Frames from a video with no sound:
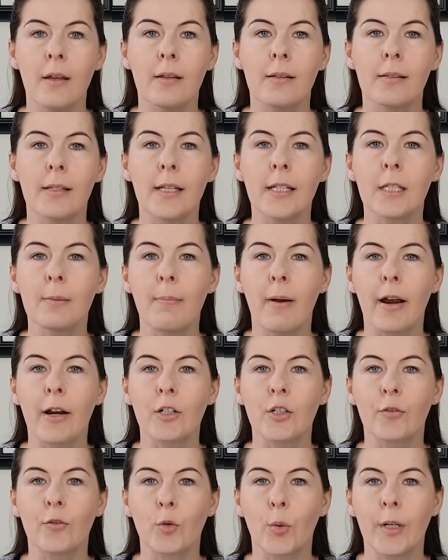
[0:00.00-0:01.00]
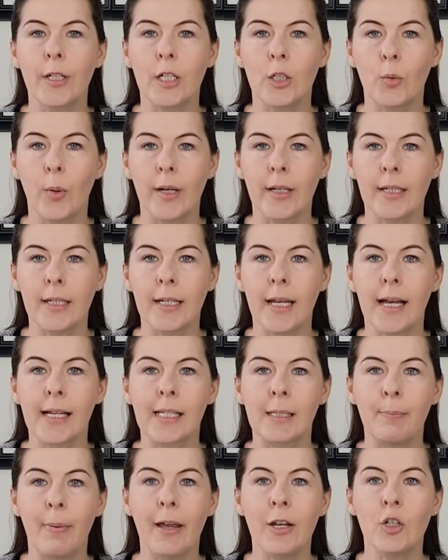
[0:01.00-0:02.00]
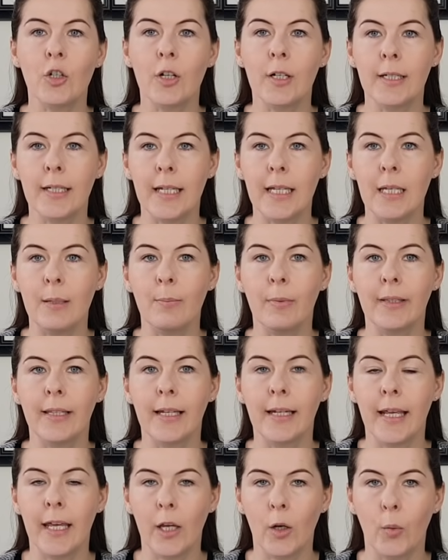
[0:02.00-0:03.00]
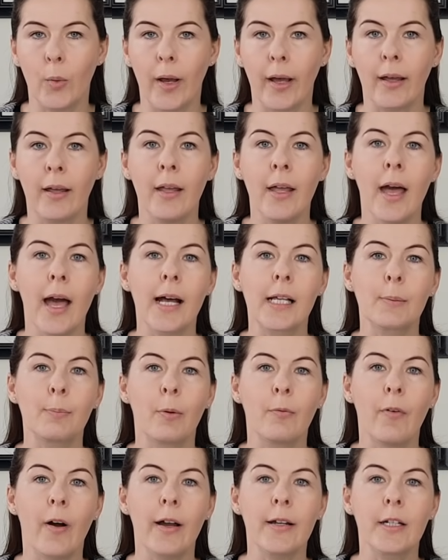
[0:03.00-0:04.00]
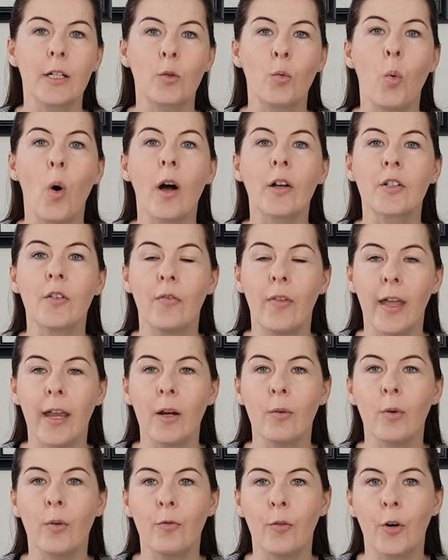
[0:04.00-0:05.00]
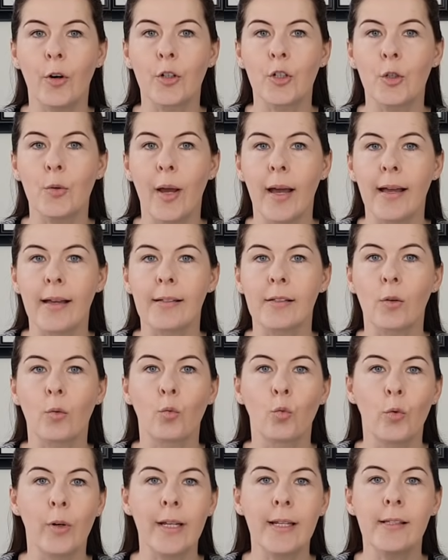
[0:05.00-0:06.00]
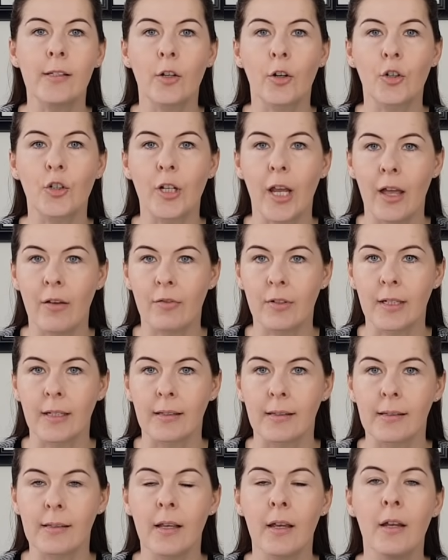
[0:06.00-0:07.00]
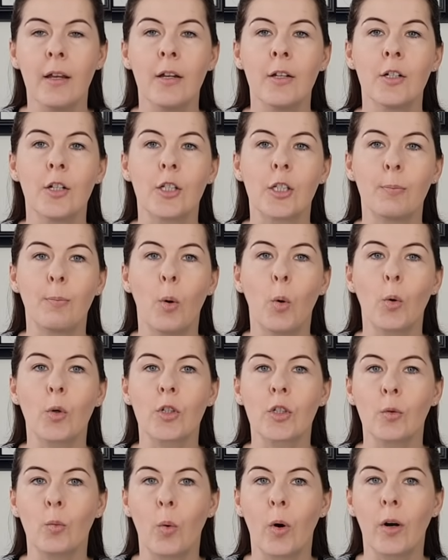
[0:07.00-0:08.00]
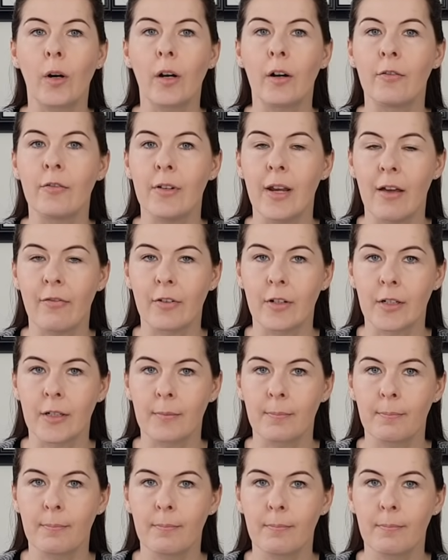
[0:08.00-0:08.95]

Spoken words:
Since March of 2020, a special team within HIQA has provided what they refer to as research evidence to support the work of NPHET.